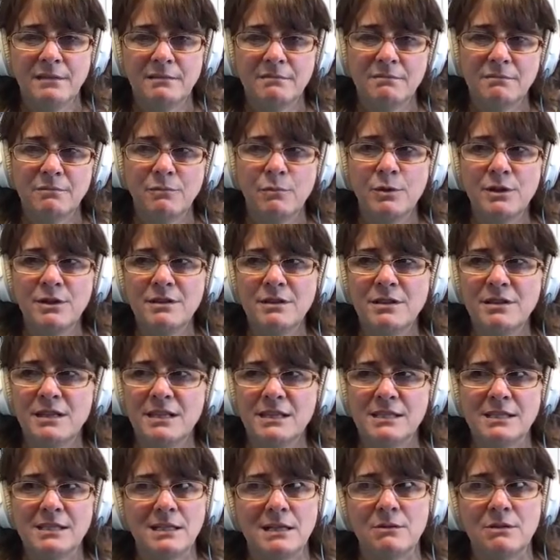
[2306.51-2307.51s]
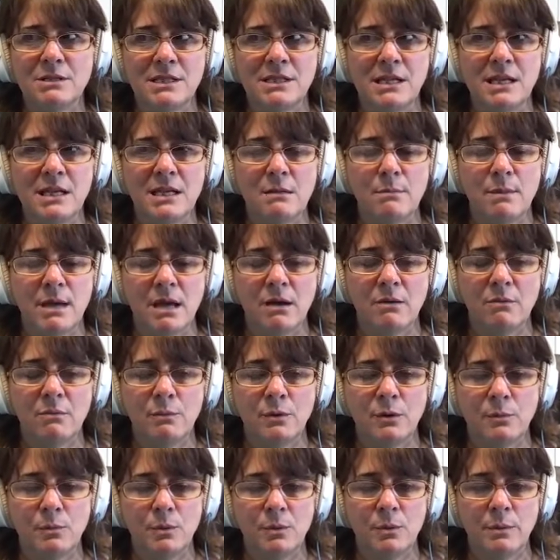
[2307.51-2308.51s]
one of the things that i was thinking about when
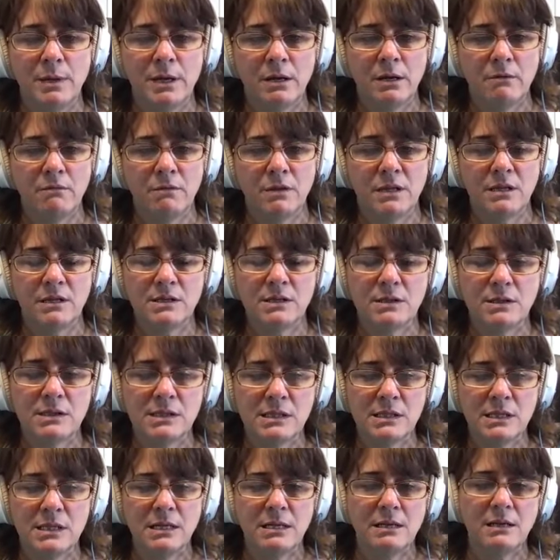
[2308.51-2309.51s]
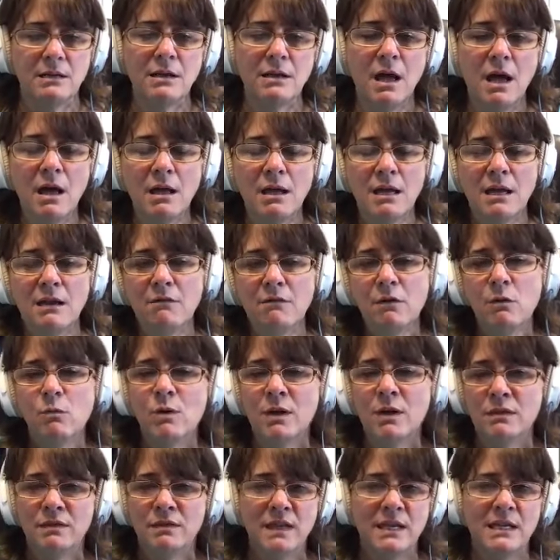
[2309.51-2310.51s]
we were preparing for this is that not
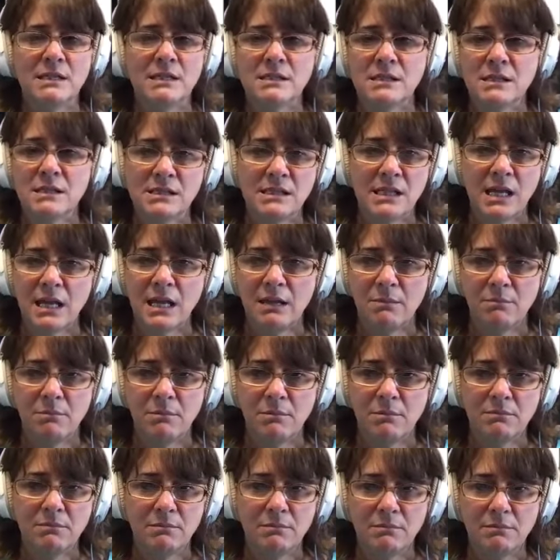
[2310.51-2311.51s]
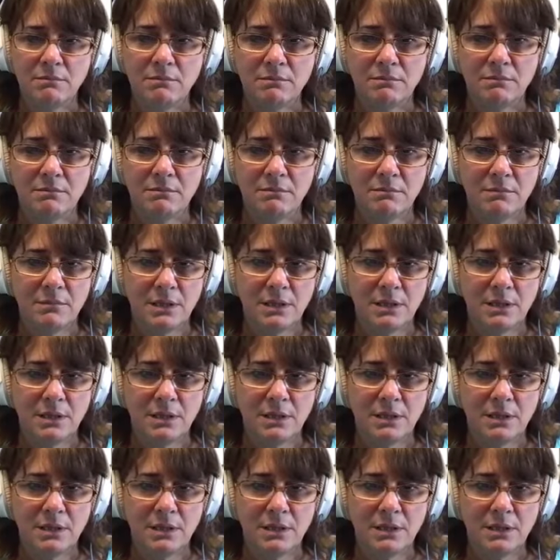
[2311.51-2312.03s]
everyone thinks the same mm-hmm.